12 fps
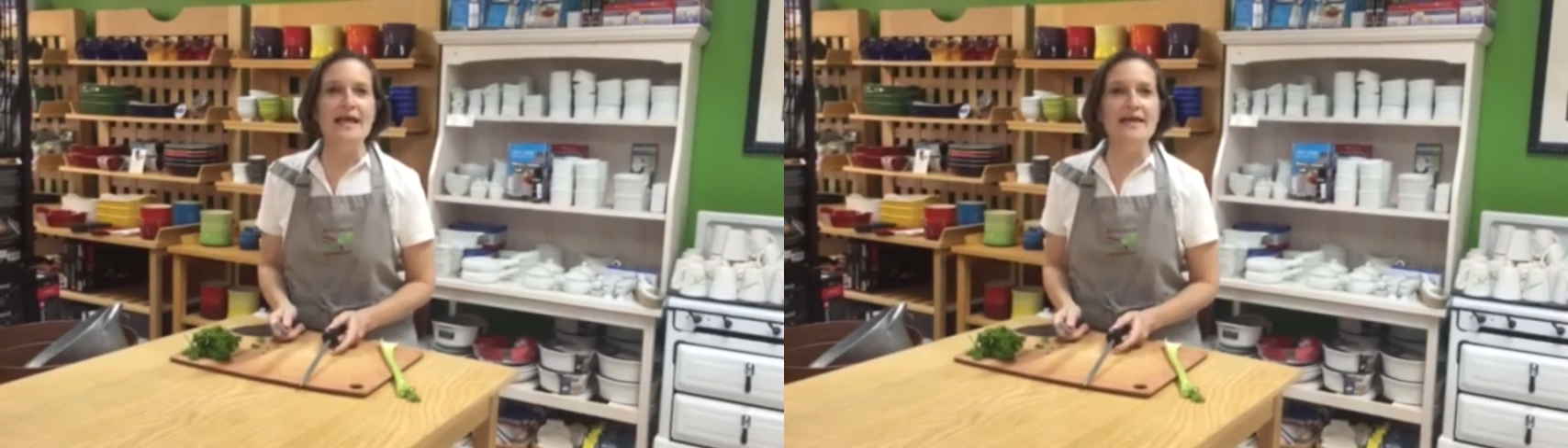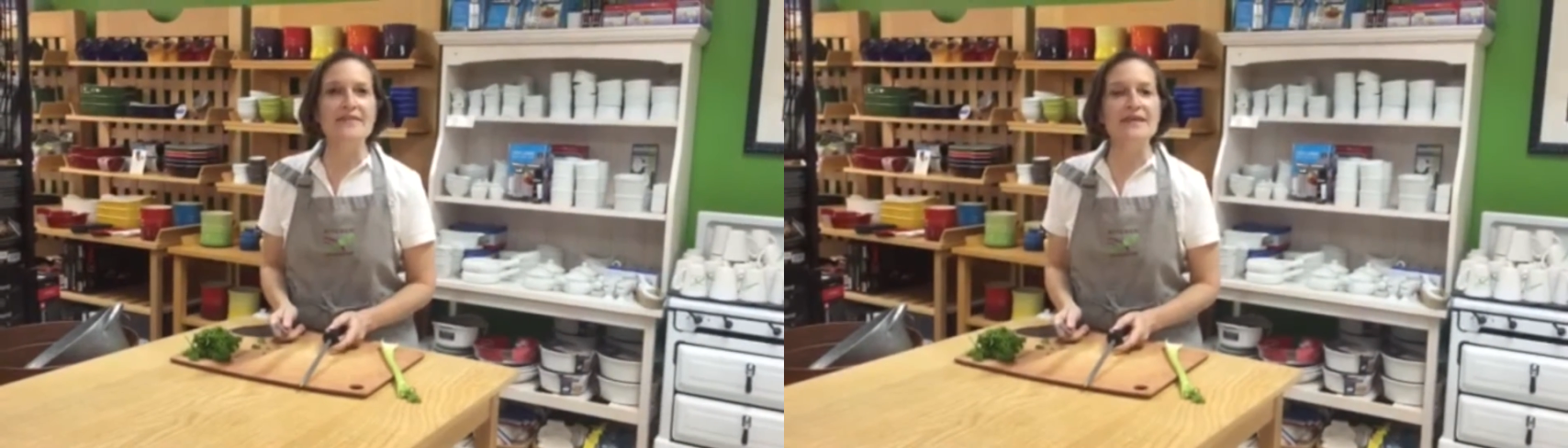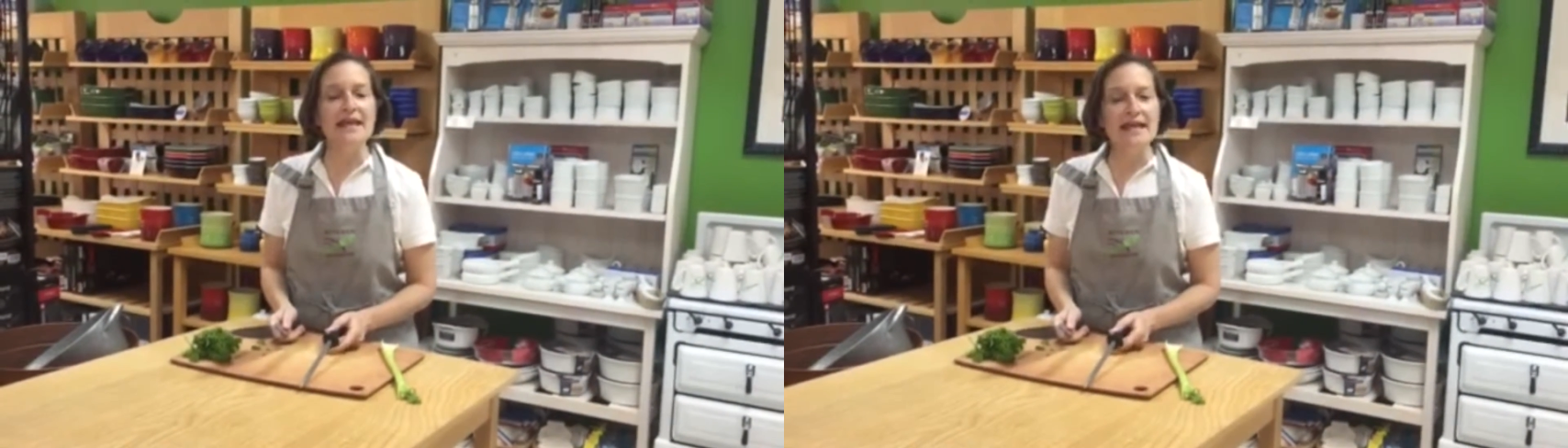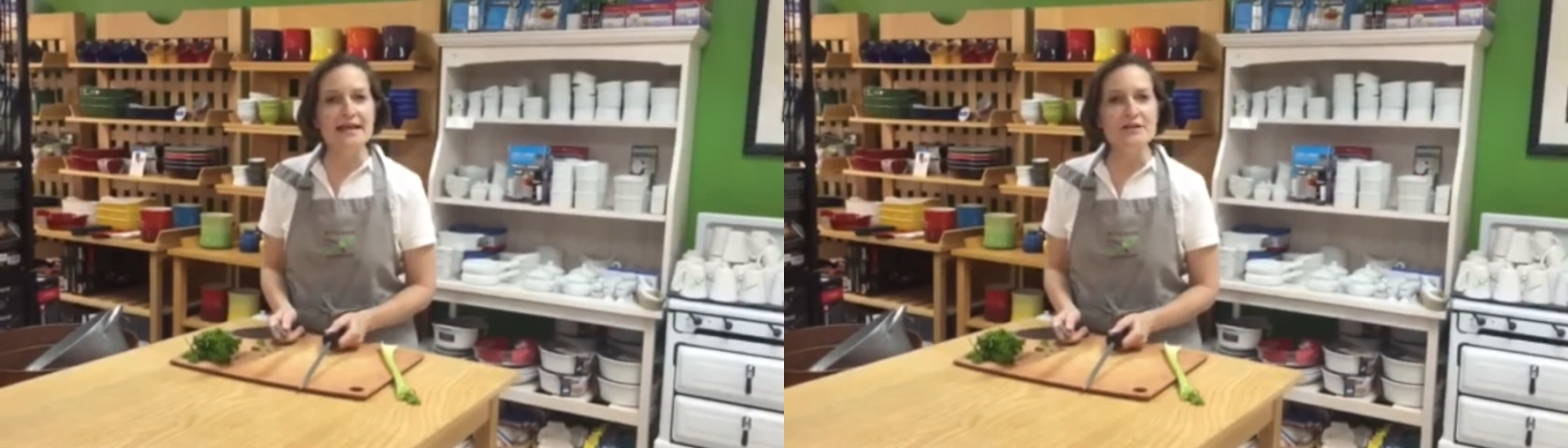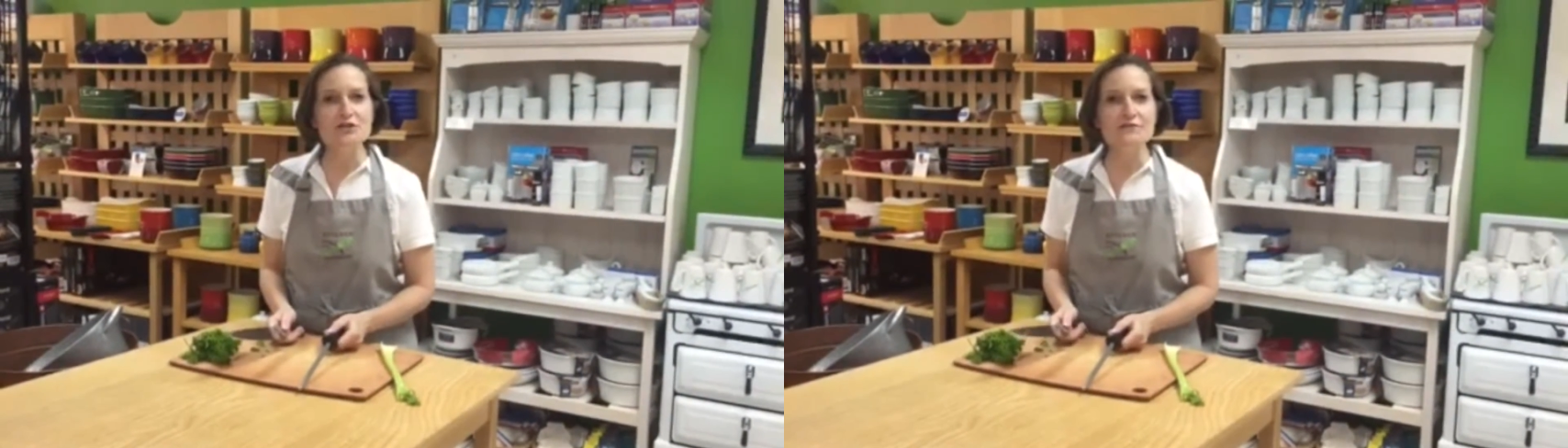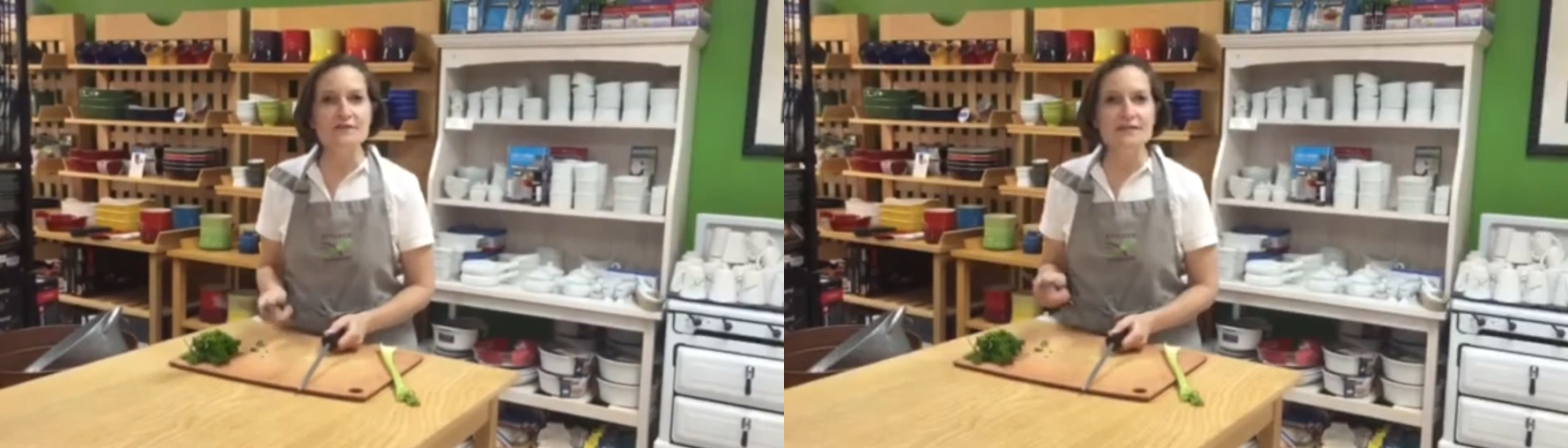and the
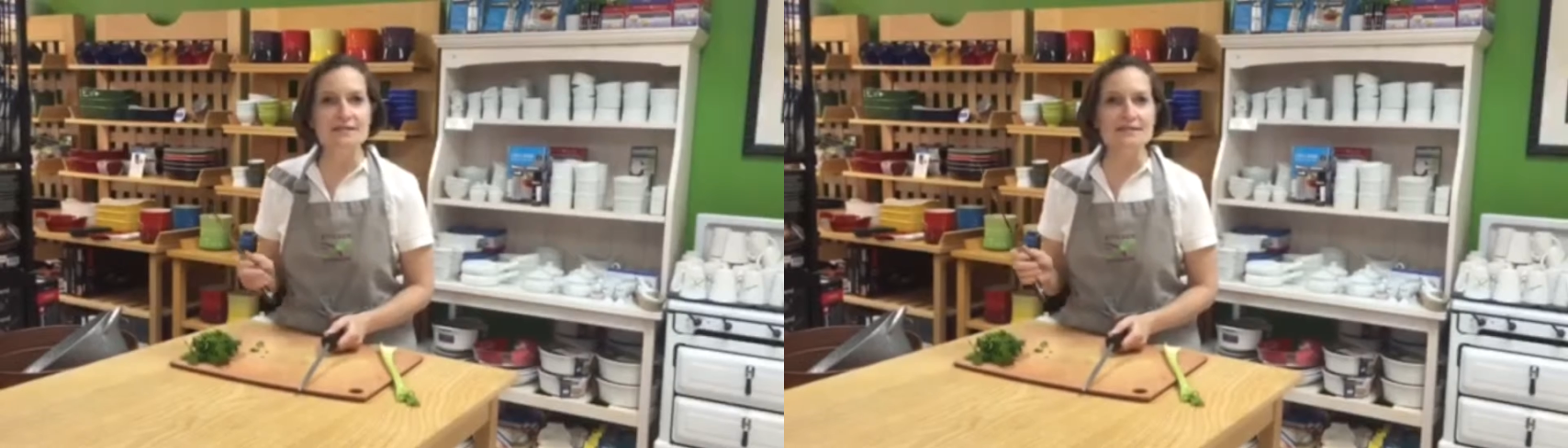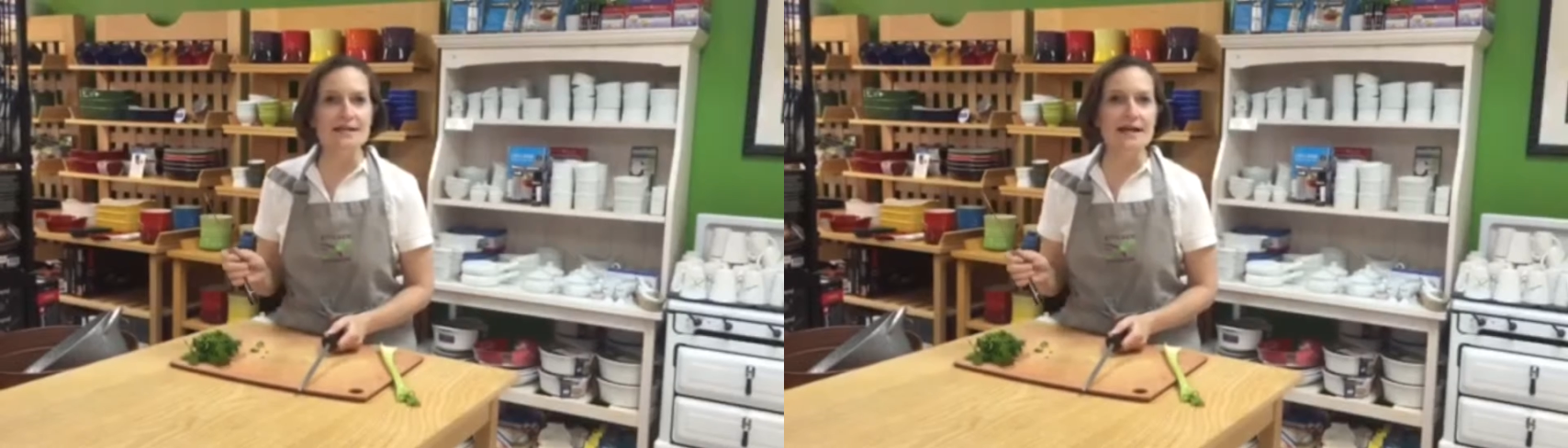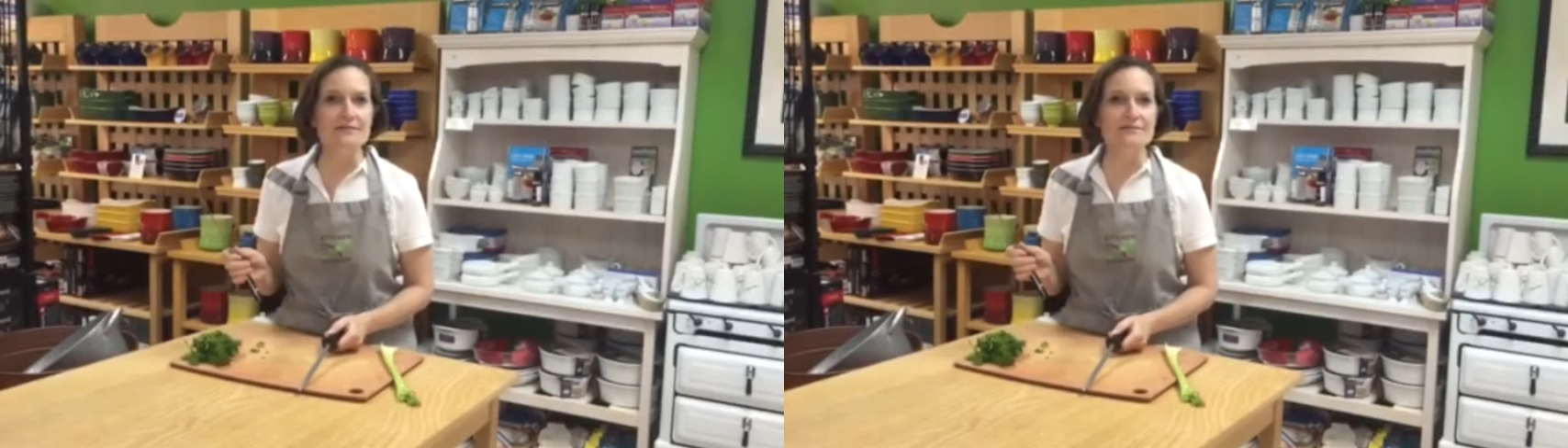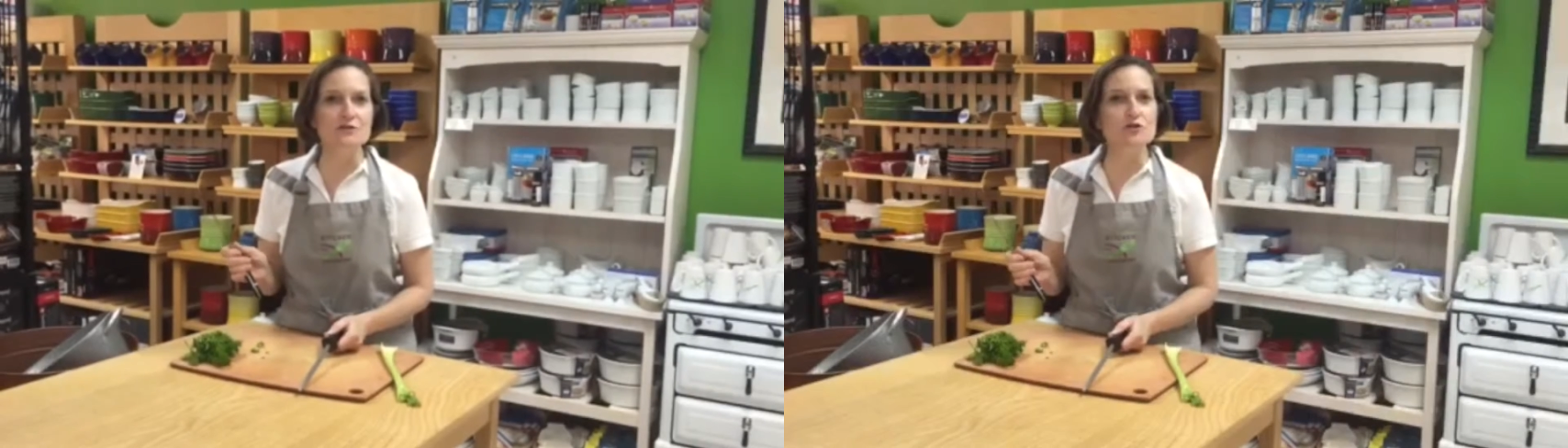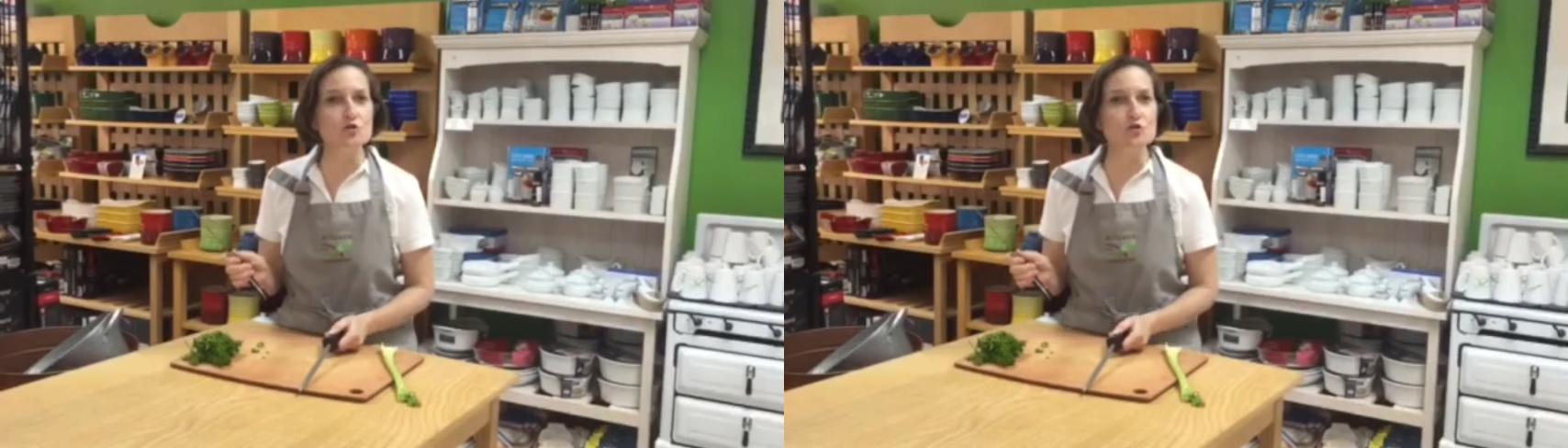edge of this knife is